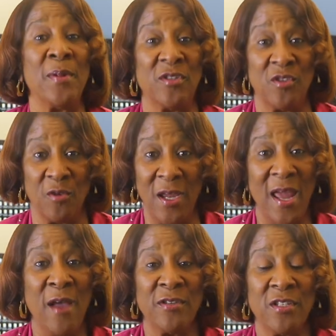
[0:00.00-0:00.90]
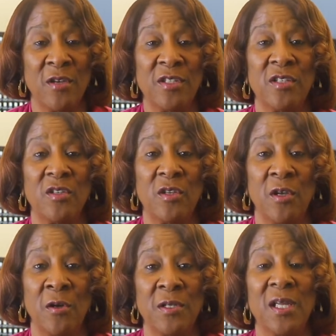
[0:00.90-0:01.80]
but straight out Social
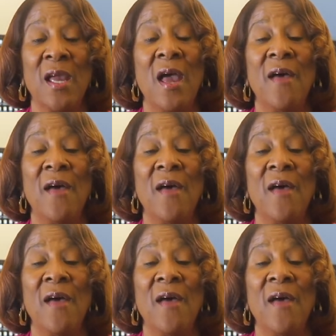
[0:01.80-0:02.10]
Security,